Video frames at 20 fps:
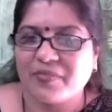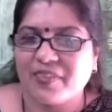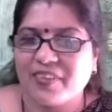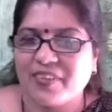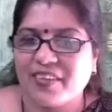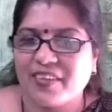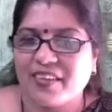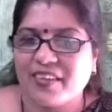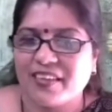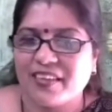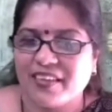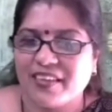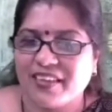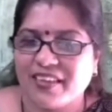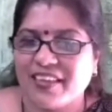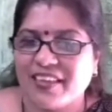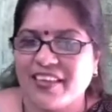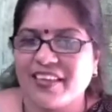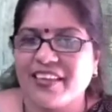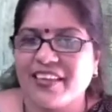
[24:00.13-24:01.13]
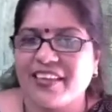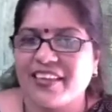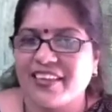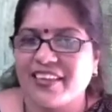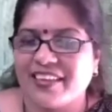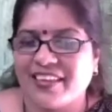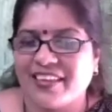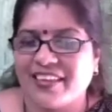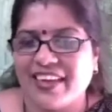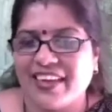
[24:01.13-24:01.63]
B. B.
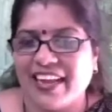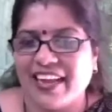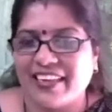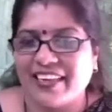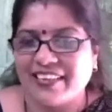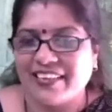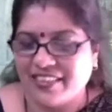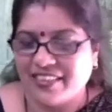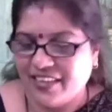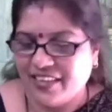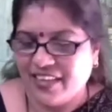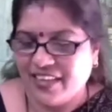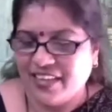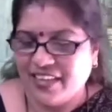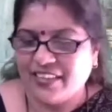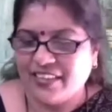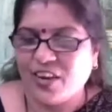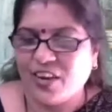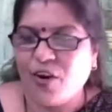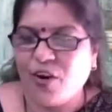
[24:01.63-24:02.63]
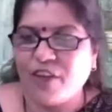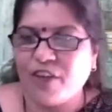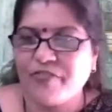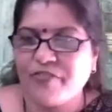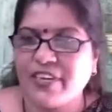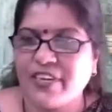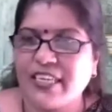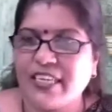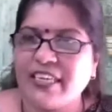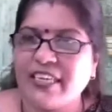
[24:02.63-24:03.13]
B. Right. The
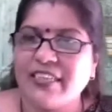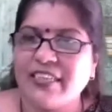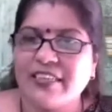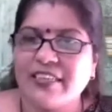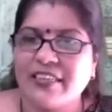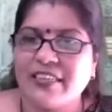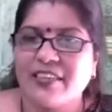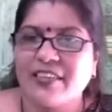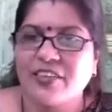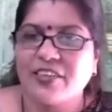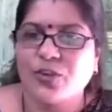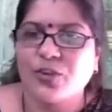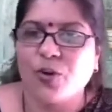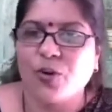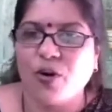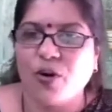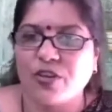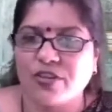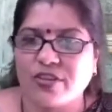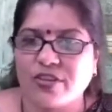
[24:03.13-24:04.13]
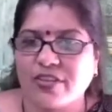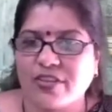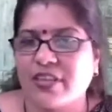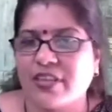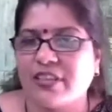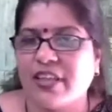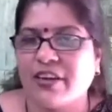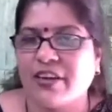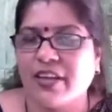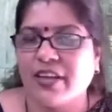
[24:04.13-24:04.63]
confidence shows
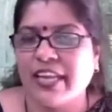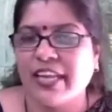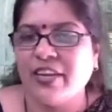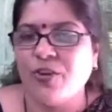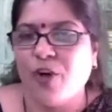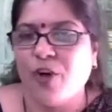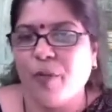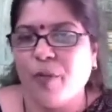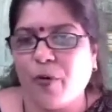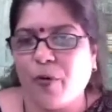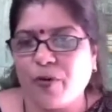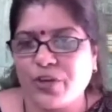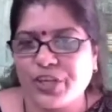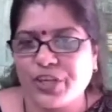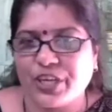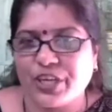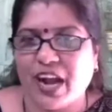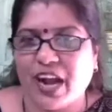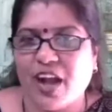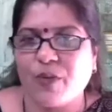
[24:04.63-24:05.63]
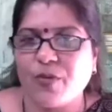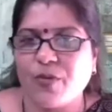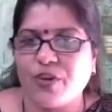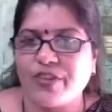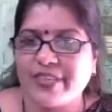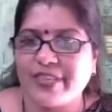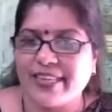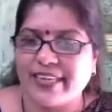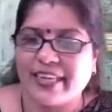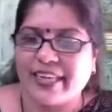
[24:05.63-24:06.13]
the in your posture, how you're
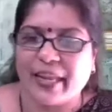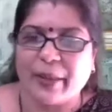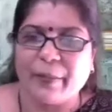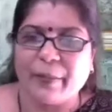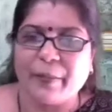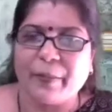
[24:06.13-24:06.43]
sitting.